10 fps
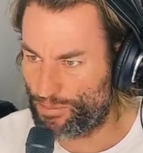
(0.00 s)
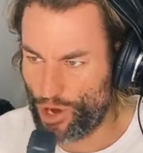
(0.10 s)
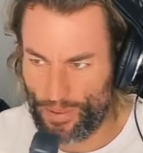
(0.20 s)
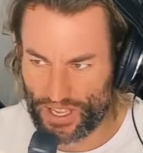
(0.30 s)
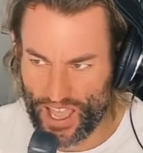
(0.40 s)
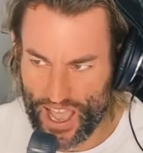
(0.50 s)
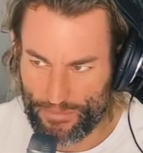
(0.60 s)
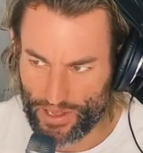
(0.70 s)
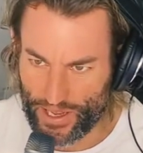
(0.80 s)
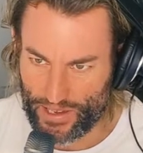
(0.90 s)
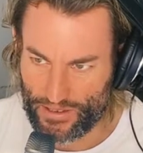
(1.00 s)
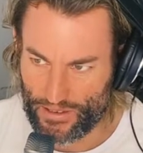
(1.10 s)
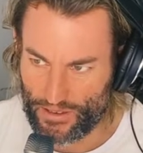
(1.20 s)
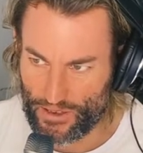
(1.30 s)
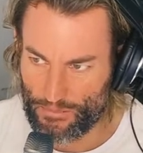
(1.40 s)
It's proper gambling,
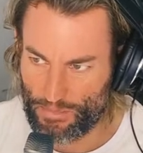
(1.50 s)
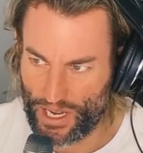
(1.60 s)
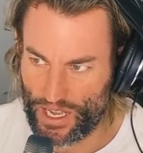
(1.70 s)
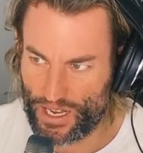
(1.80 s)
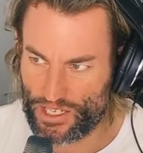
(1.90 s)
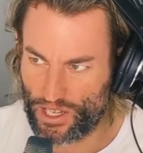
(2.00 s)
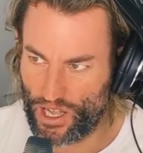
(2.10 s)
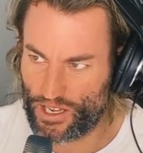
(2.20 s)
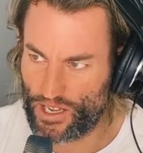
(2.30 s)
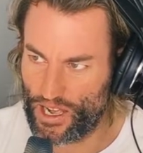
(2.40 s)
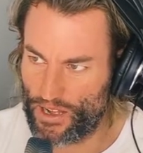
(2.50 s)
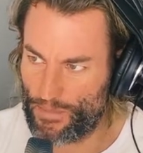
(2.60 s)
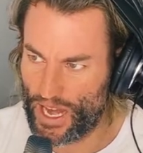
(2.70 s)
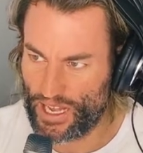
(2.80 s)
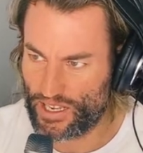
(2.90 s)
but it's like
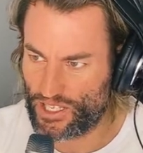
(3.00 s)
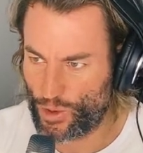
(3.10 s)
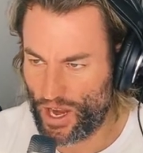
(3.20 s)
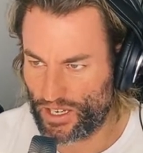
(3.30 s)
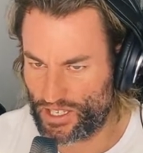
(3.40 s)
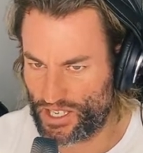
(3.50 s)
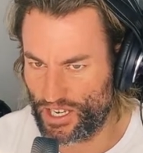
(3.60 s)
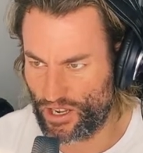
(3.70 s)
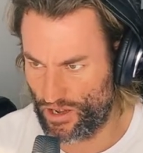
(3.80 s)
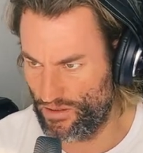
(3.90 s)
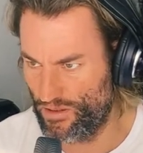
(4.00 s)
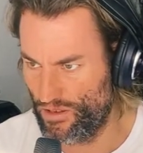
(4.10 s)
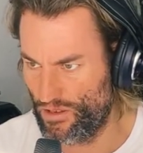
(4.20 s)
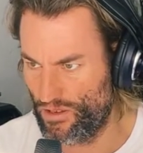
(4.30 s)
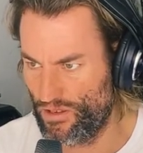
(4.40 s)
Eddie's Crown Casino.
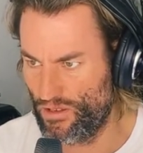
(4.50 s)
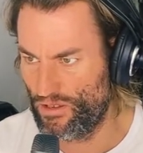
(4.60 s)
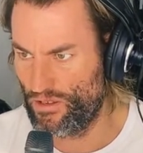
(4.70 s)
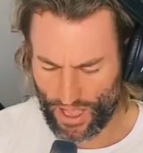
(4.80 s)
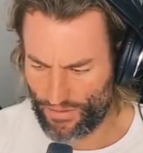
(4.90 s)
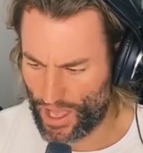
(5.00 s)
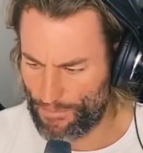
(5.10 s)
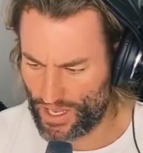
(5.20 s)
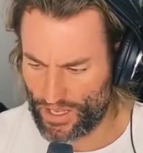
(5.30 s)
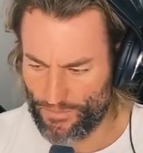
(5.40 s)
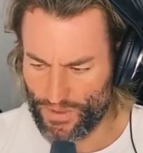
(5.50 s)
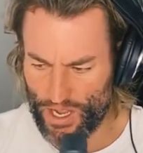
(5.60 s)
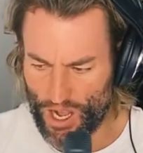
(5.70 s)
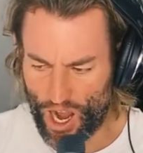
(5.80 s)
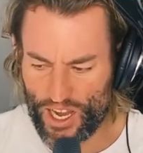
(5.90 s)
I love that, but
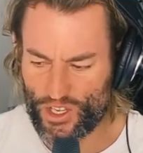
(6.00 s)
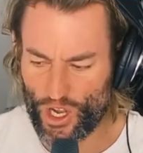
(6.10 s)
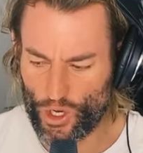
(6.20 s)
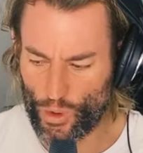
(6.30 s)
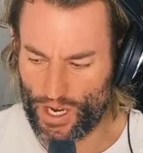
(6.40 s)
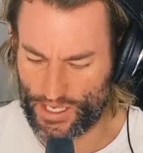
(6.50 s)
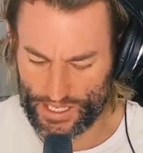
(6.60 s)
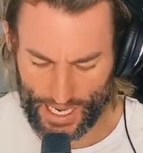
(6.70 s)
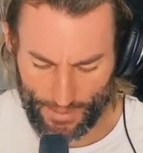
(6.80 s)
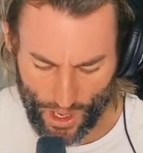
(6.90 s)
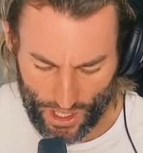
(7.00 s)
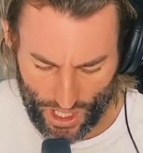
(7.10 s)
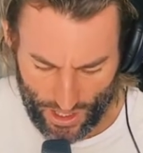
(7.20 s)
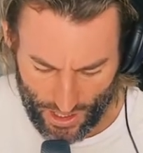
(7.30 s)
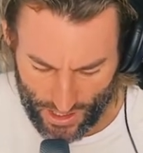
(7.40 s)
I digress.
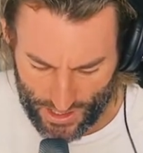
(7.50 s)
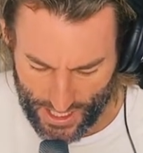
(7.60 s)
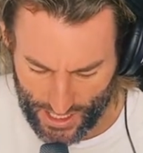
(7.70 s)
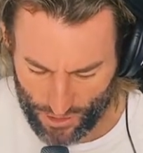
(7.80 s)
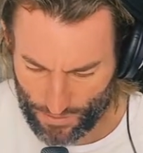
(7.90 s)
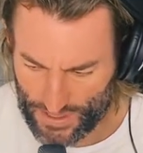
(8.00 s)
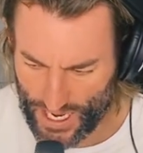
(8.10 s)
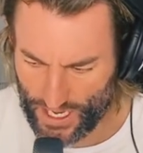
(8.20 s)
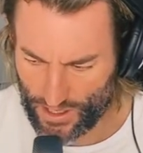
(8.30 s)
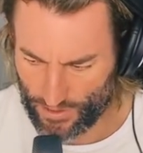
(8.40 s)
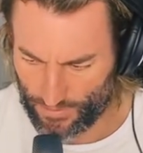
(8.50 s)
I got another text from